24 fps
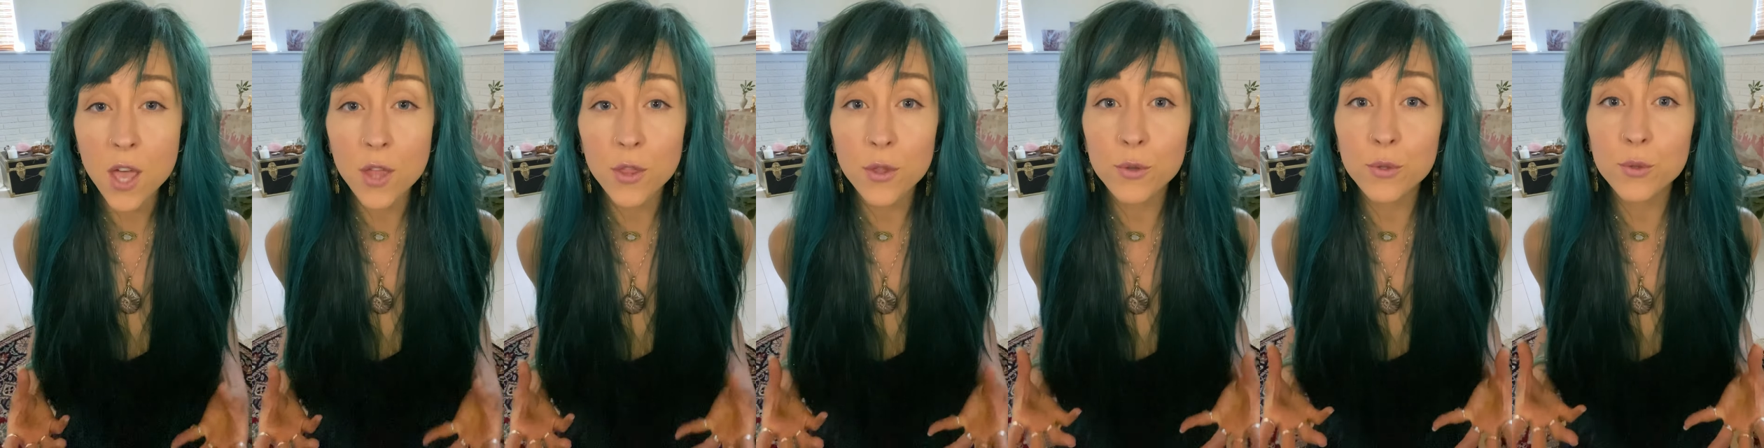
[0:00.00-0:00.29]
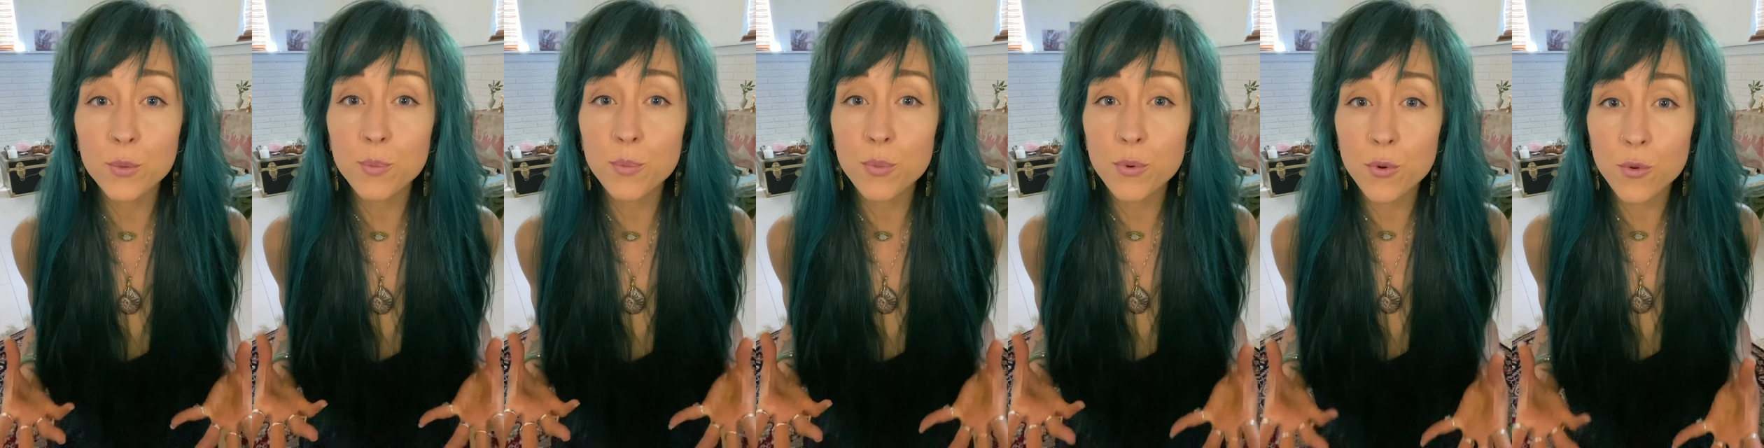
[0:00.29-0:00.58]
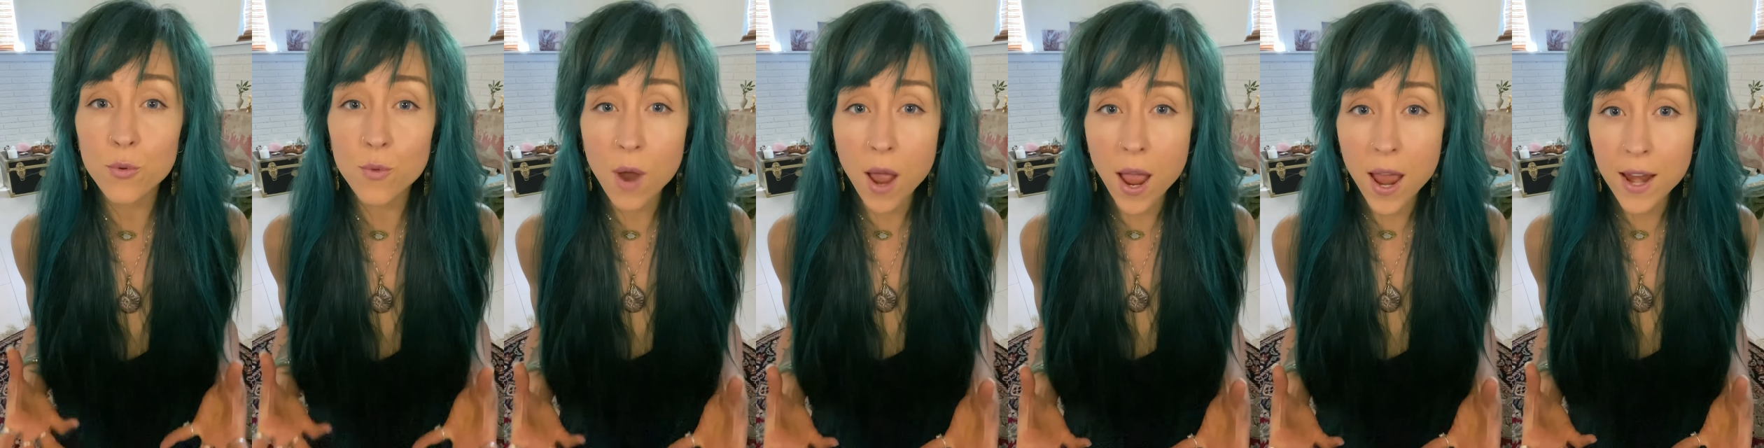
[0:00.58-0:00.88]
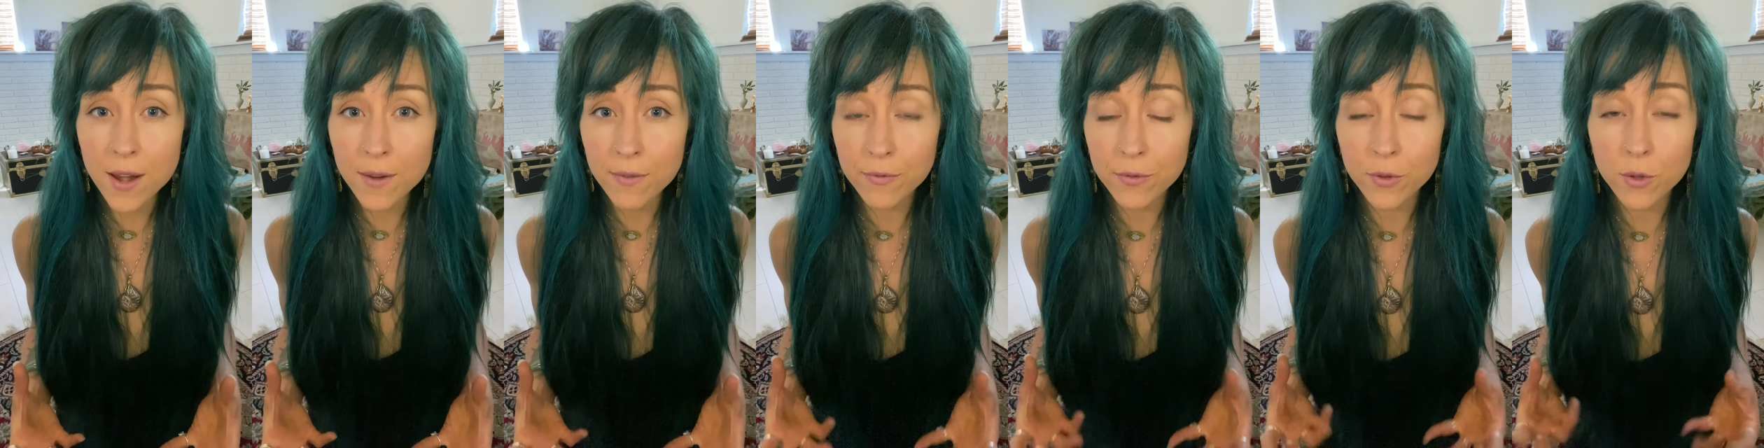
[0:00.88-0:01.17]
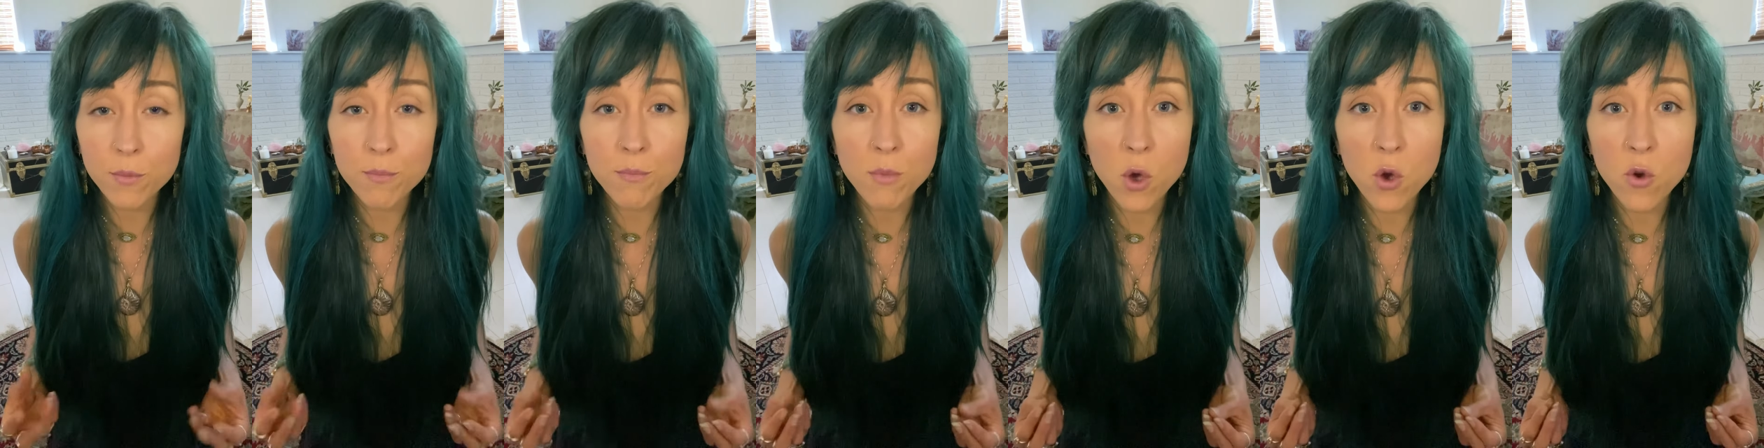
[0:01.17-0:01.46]
those
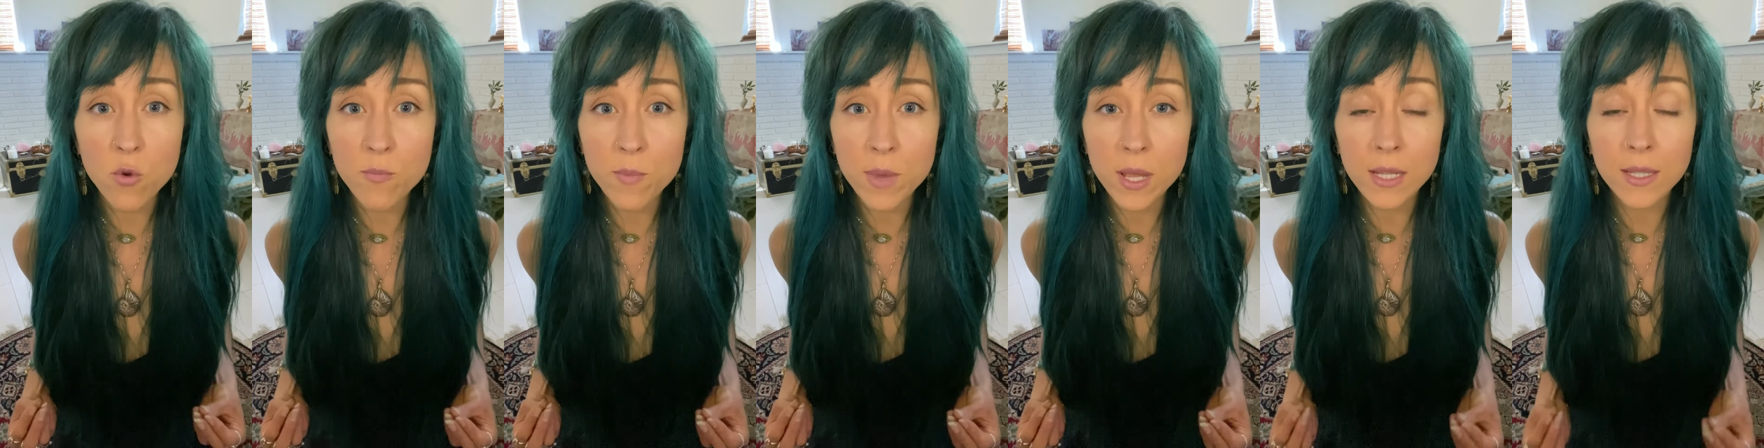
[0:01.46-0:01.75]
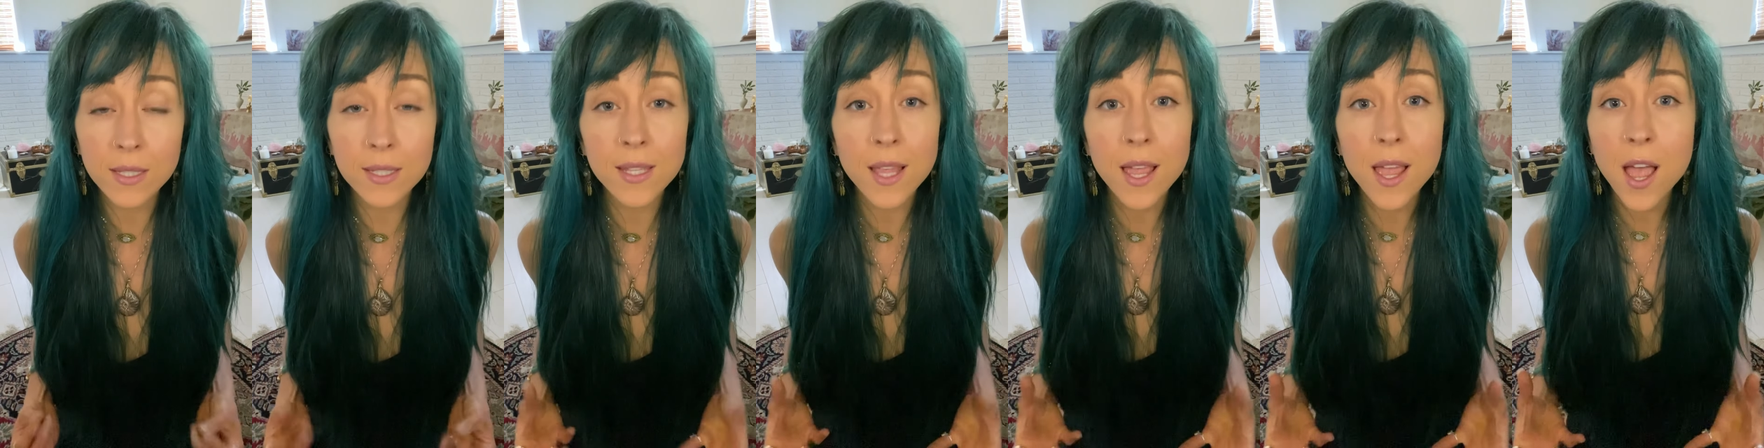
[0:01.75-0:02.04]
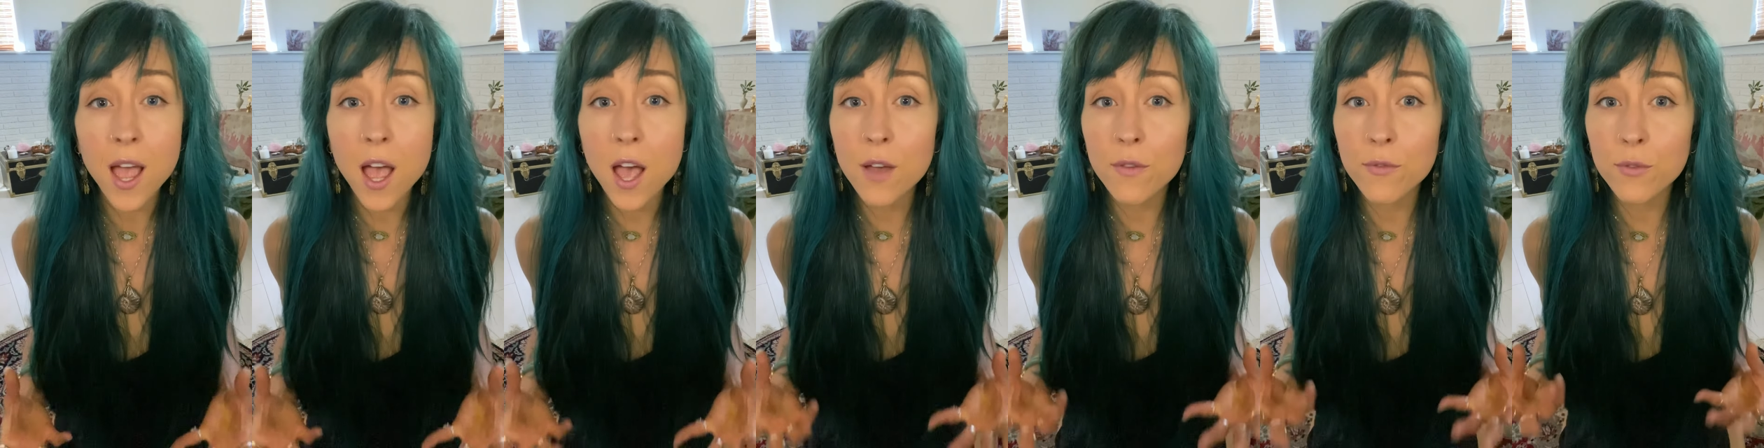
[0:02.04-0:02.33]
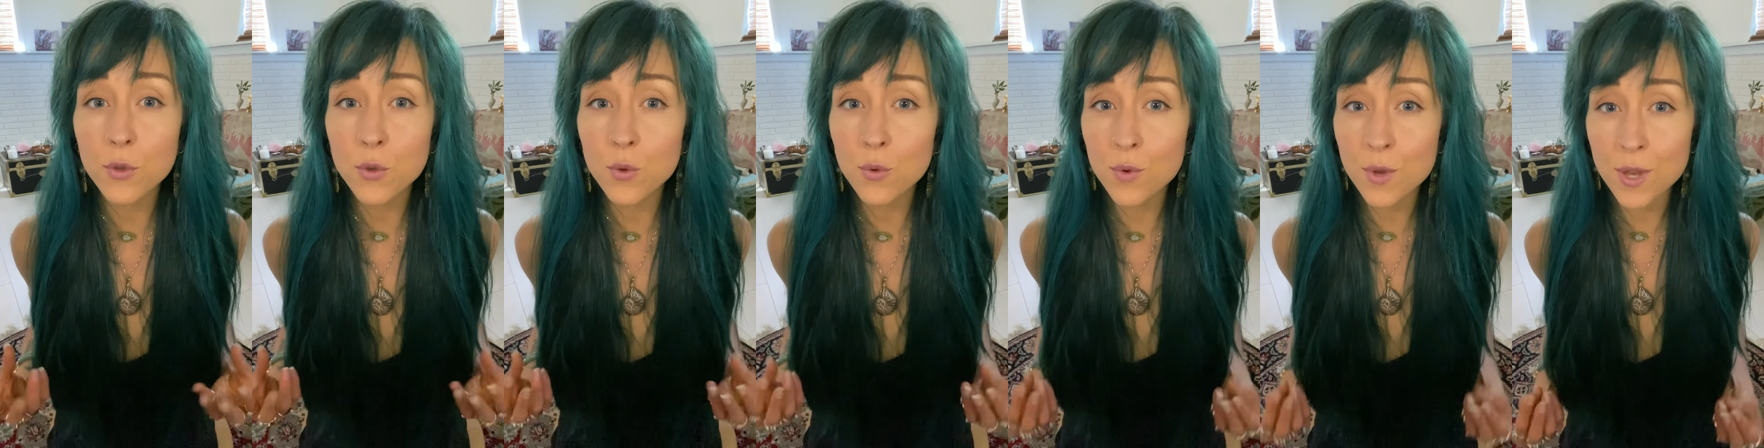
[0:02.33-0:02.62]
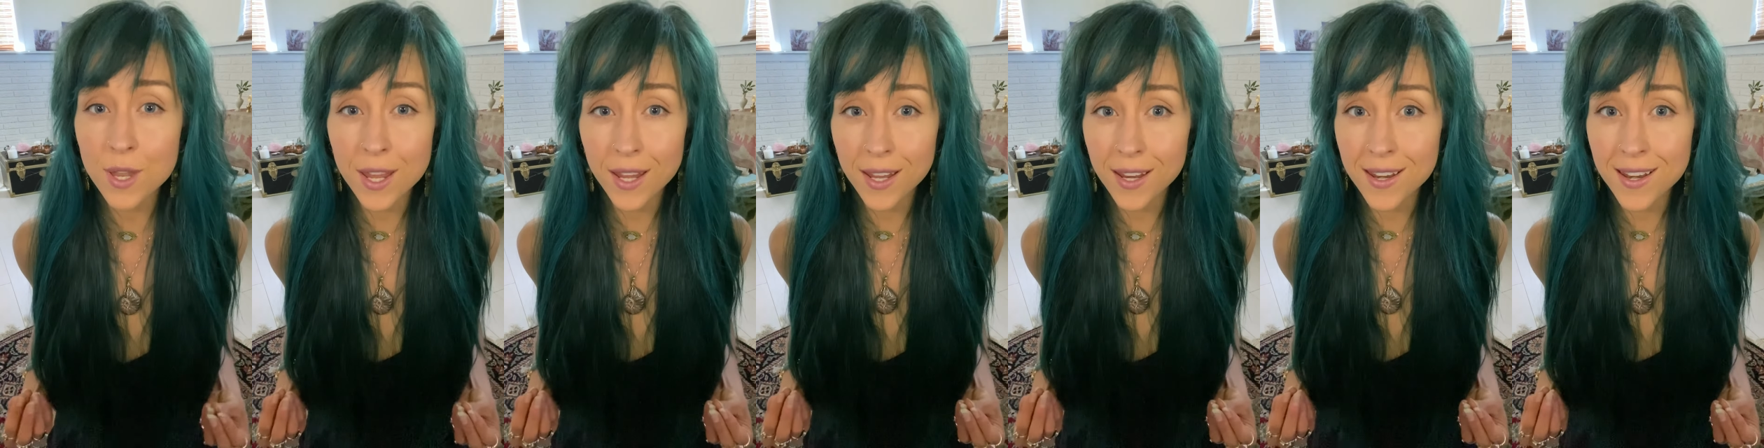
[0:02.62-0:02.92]
prideful moments of
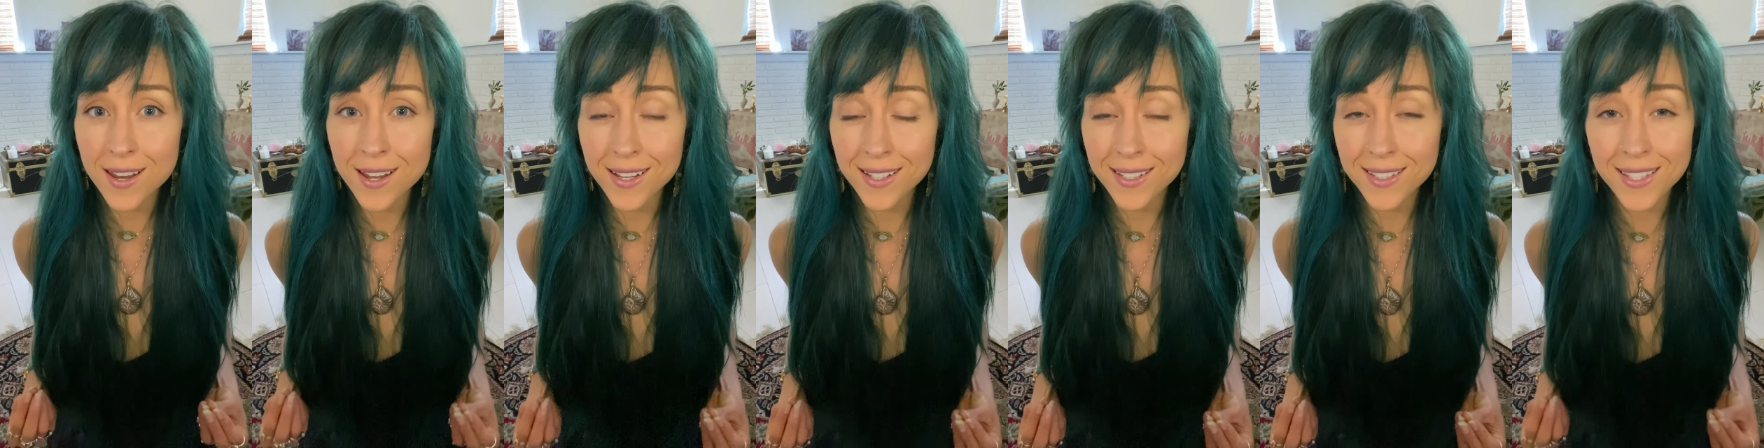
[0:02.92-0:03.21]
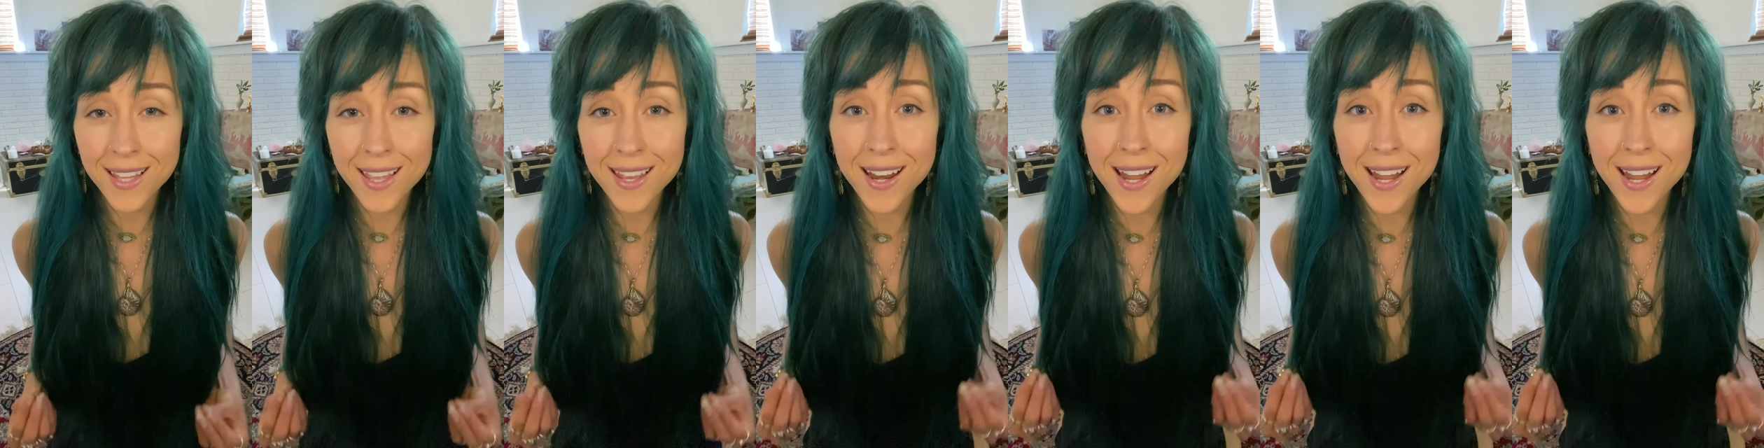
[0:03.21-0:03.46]
uniqueness and